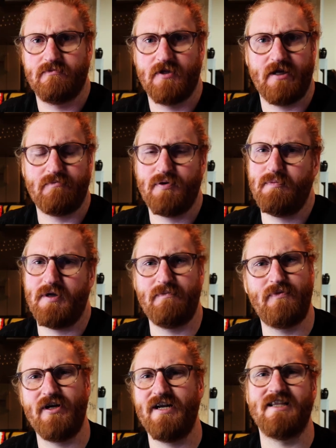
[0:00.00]

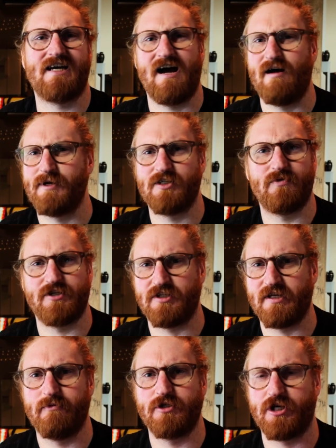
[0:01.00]
Put it in the comments what you
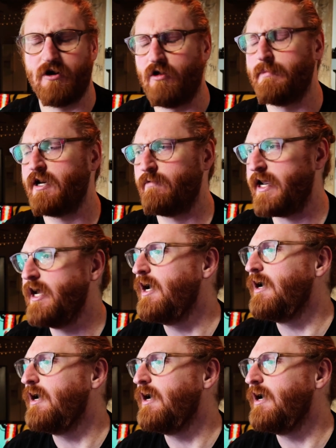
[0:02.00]
think we should call them anyway.